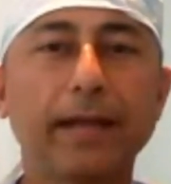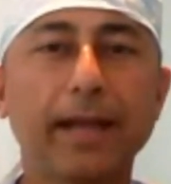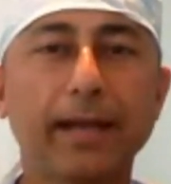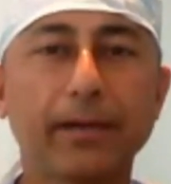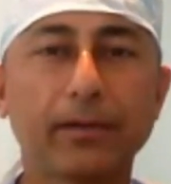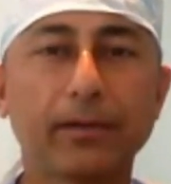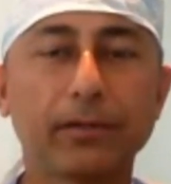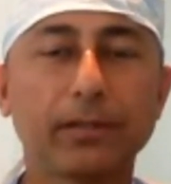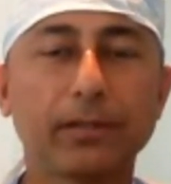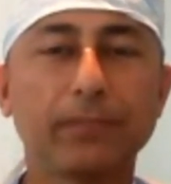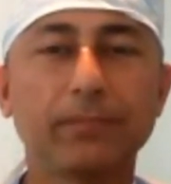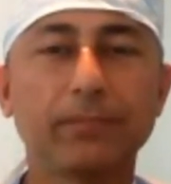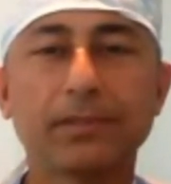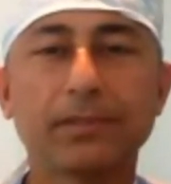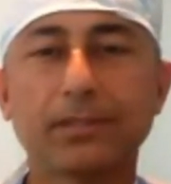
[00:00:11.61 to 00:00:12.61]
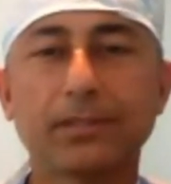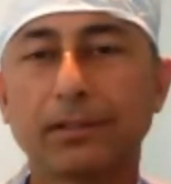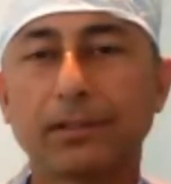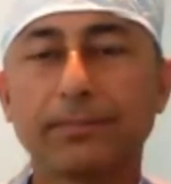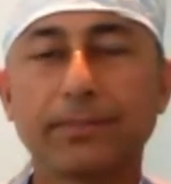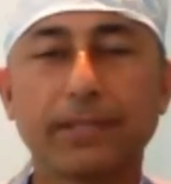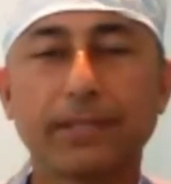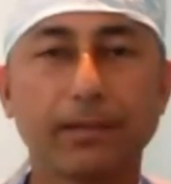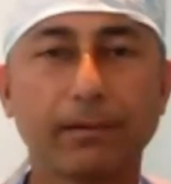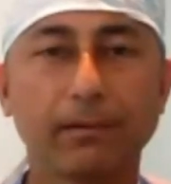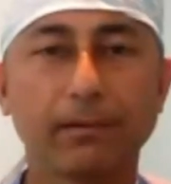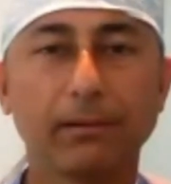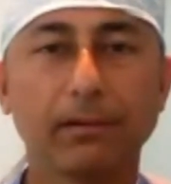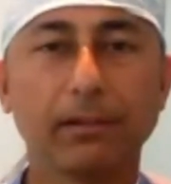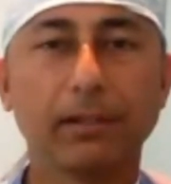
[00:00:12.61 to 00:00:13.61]
acronyms, terms and
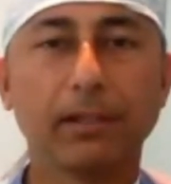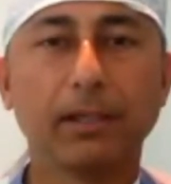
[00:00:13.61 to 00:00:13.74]
all.